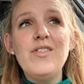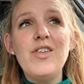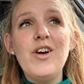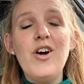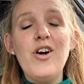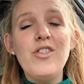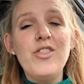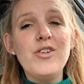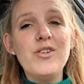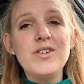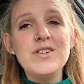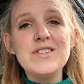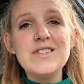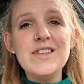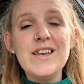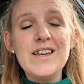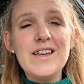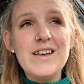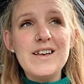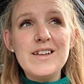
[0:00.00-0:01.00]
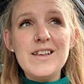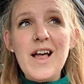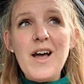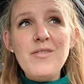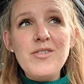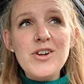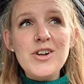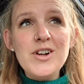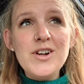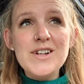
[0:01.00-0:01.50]
author is like
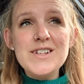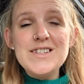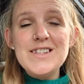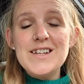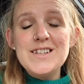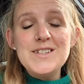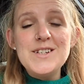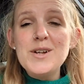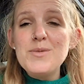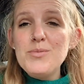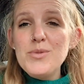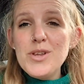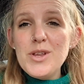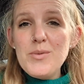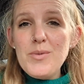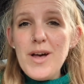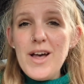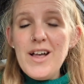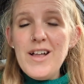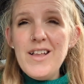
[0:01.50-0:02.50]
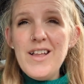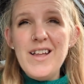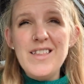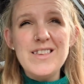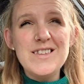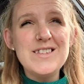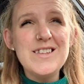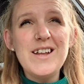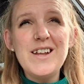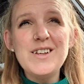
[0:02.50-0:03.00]
clever and sets it up really well,
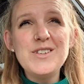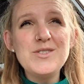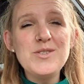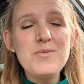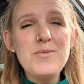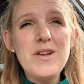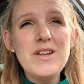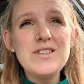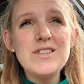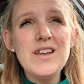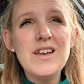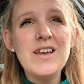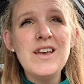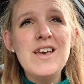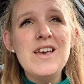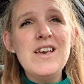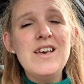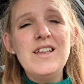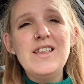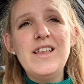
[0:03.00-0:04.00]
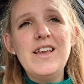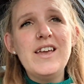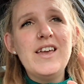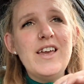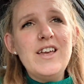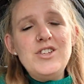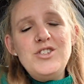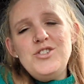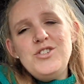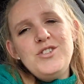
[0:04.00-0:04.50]
and the settings are amazing. Like,
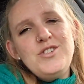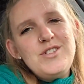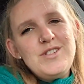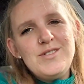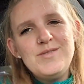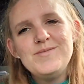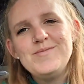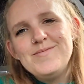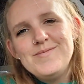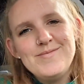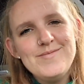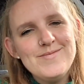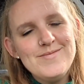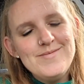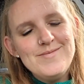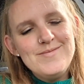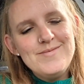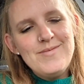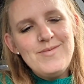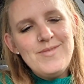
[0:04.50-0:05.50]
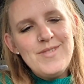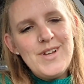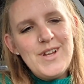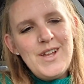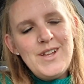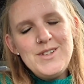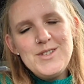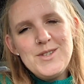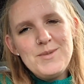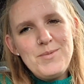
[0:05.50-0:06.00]

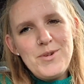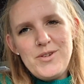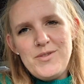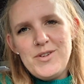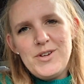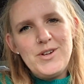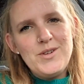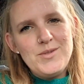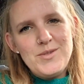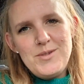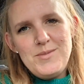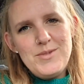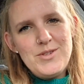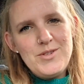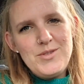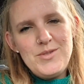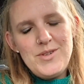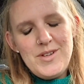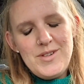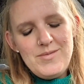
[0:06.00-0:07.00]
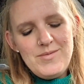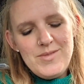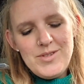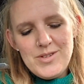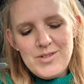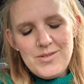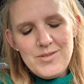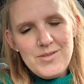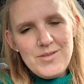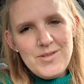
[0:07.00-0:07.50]
it's the perfect cozy mystery.
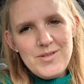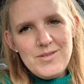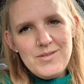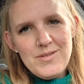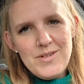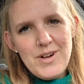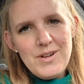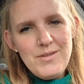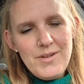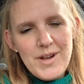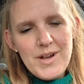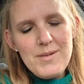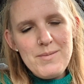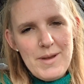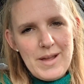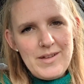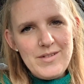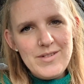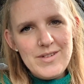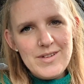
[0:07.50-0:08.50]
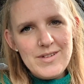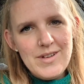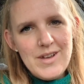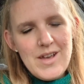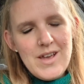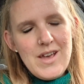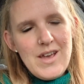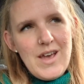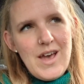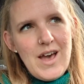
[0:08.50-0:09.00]
So I recommend.
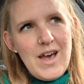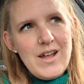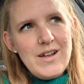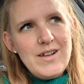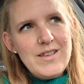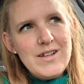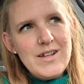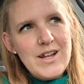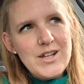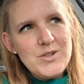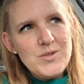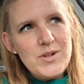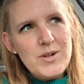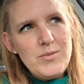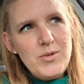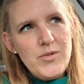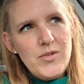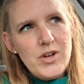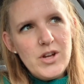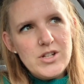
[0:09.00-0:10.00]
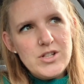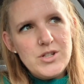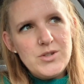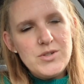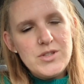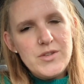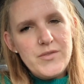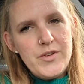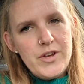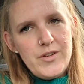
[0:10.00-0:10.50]
And the next one I'm moving on to
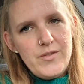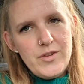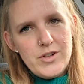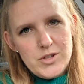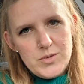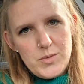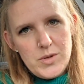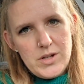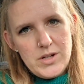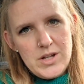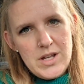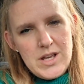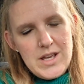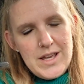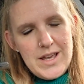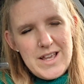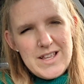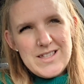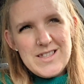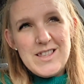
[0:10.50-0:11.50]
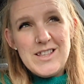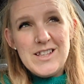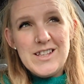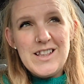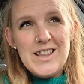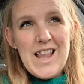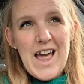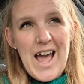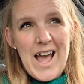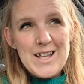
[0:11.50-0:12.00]
is the very first one, is The
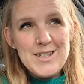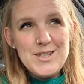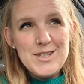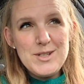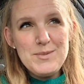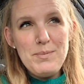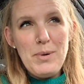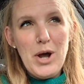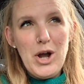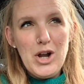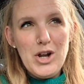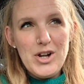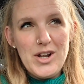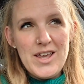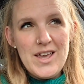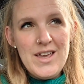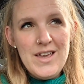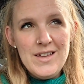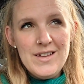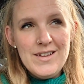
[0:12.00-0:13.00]
Last Party,